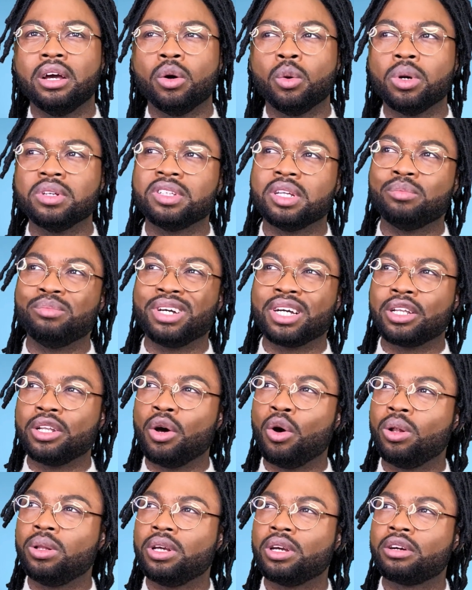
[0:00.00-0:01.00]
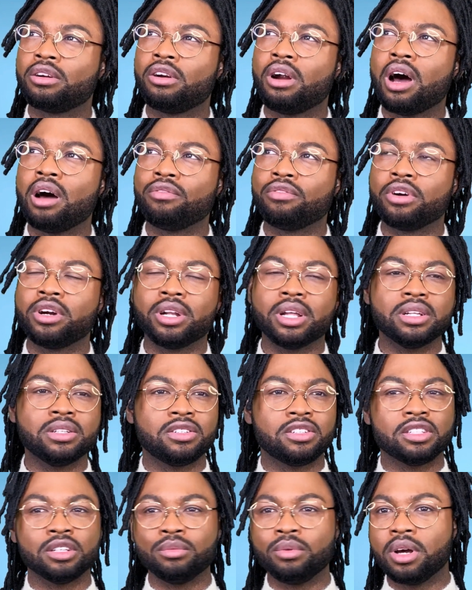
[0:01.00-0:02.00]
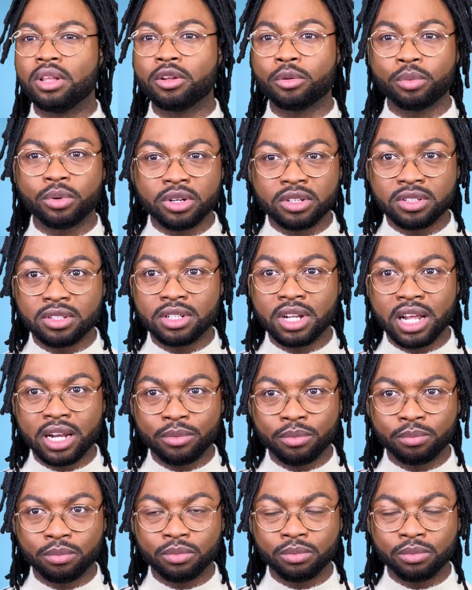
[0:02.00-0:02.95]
was it Magnolia Crawford and some other person that